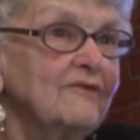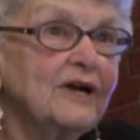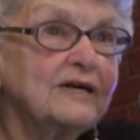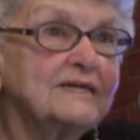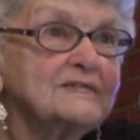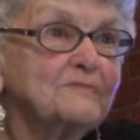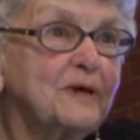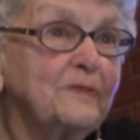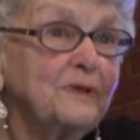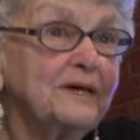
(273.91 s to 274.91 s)
Various
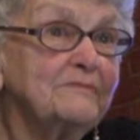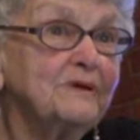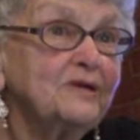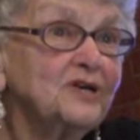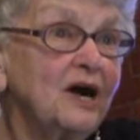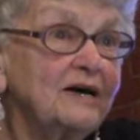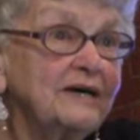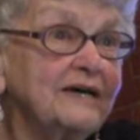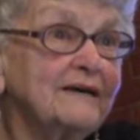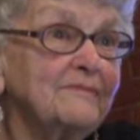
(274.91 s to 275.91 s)
people had been
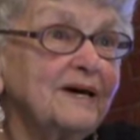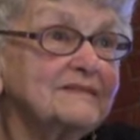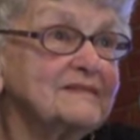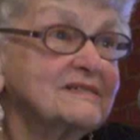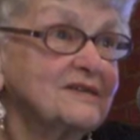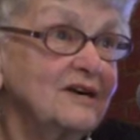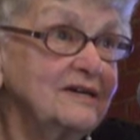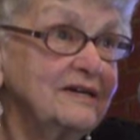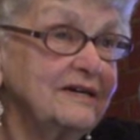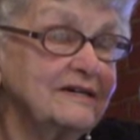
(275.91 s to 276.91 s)
talking about
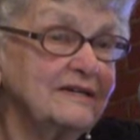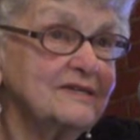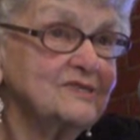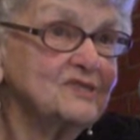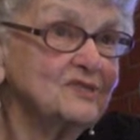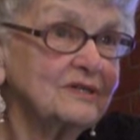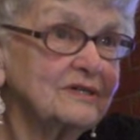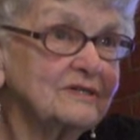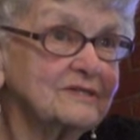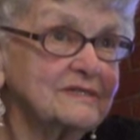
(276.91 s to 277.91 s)
starting an
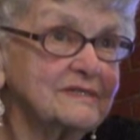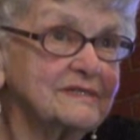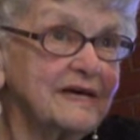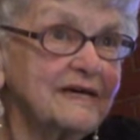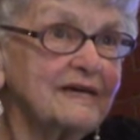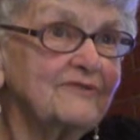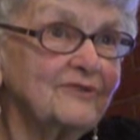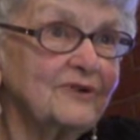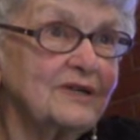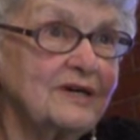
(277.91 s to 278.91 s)
historical society
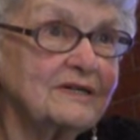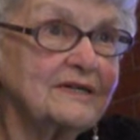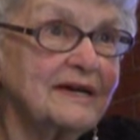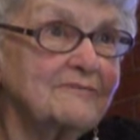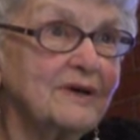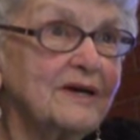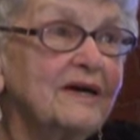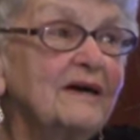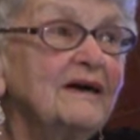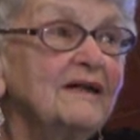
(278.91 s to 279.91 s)
for a long time.
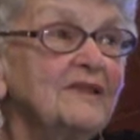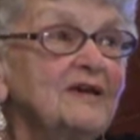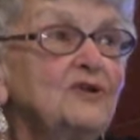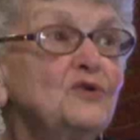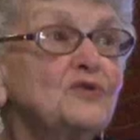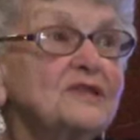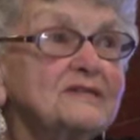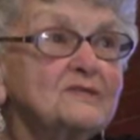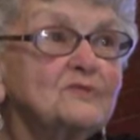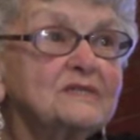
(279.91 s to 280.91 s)
They knew
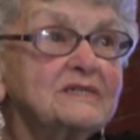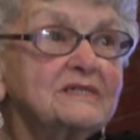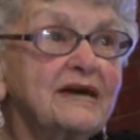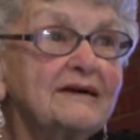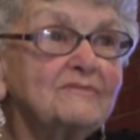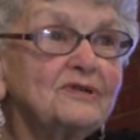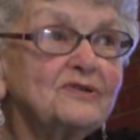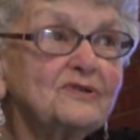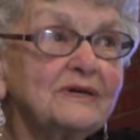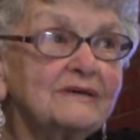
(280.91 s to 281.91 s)
this was the time to
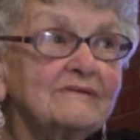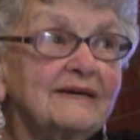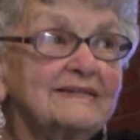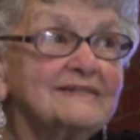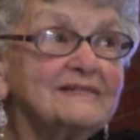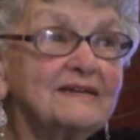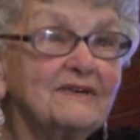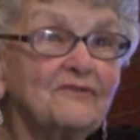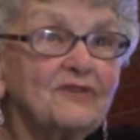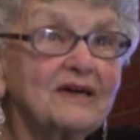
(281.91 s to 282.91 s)
do it and see
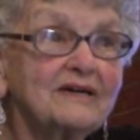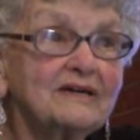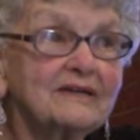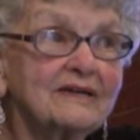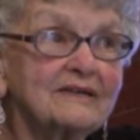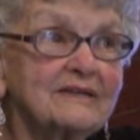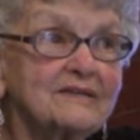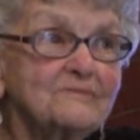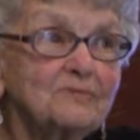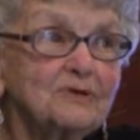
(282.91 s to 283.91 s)
if they could get
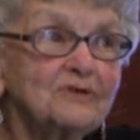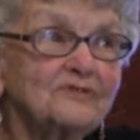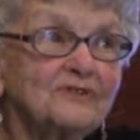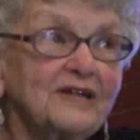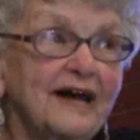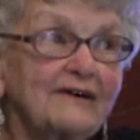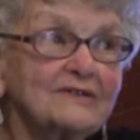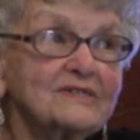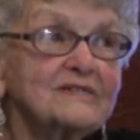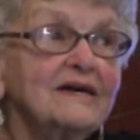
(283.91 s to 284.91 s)
this beautiful
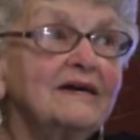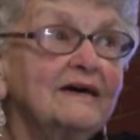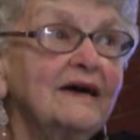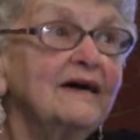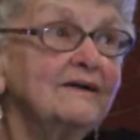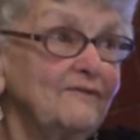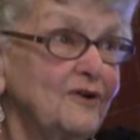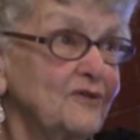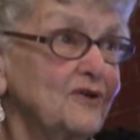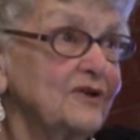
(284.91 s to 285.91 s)
house
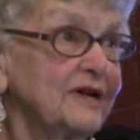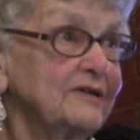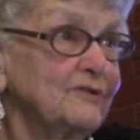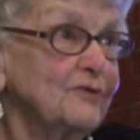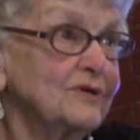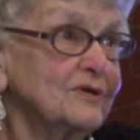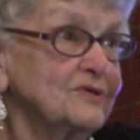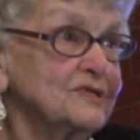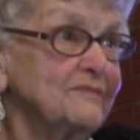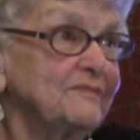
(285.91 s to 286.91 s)
for their headquarters.